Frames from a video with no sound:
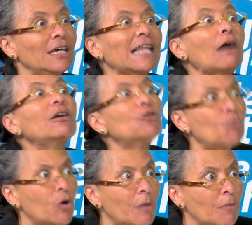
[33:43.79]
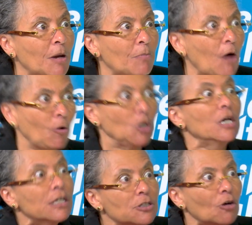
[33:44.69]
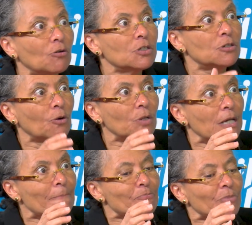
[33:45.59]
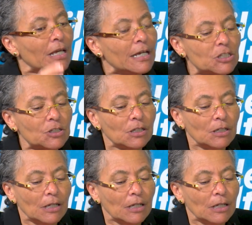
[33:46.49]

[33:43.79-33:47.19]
and now I know more about my power. So, you know, it's